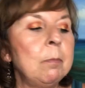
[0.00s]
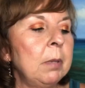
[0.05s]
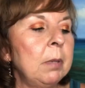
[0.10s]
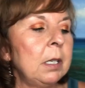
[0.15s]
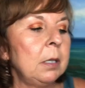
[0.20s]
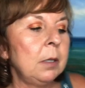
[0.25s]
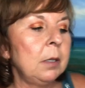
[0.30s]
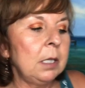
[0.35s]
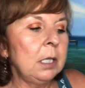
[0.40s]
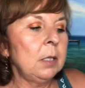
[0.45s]

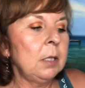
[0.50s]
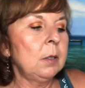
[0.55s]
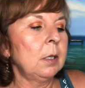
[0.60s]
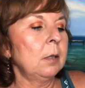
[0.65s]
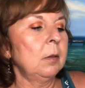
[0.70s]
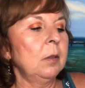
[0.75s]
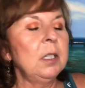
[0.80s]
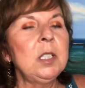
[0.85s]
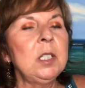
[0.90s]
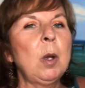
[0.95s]
But this,
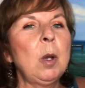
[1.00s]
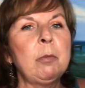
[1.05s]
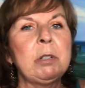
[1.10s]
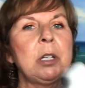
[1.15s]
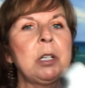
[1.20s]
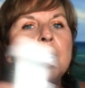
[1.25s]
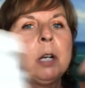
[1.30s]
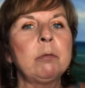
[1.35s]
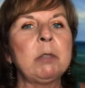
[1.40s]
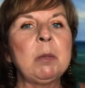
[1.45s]
this I
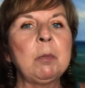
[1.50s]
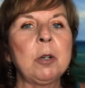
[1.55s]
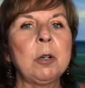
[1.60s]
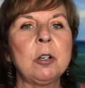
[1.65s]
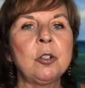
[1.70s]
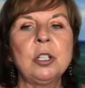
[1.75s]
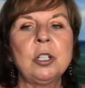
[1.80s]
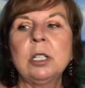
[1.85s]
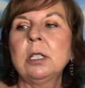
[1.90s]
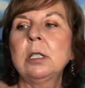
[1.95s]
would not
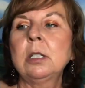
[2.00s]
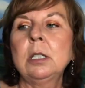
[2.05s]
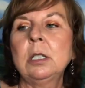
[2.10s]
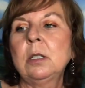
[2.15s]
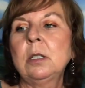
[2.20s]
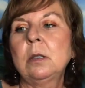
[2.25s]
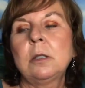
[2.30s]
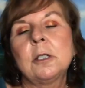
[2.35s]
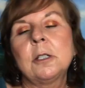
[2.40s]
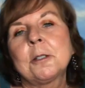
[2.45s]
repurchase.
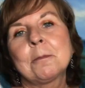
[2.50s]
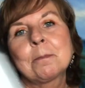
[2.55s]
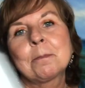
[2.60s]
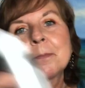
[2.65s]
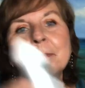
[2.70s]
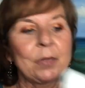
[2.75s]
This